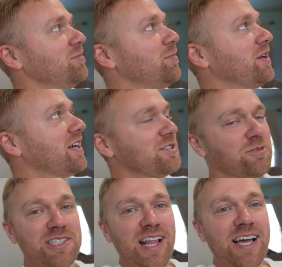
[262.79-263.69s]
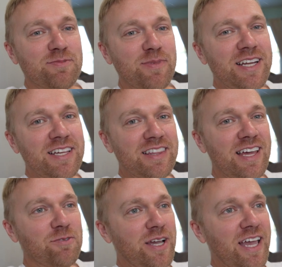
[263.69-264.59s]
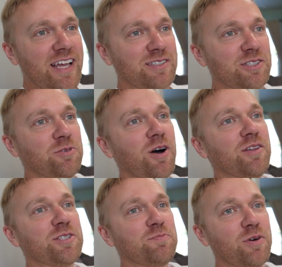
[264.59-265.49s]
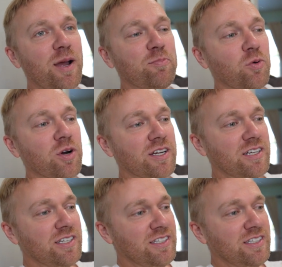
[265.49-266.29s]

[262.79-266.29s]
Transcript: But, but because it was last minute, then we had to do all this prep work.